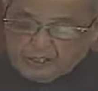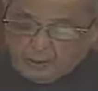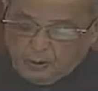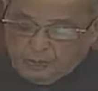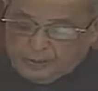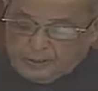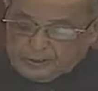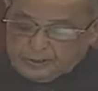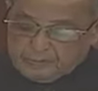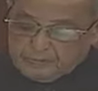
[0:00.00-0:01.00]

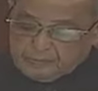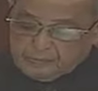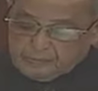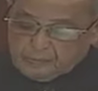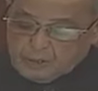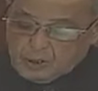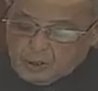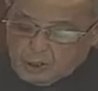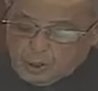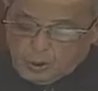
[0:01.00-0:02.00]
equipment.
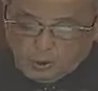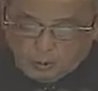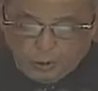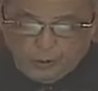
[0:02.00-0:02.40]
We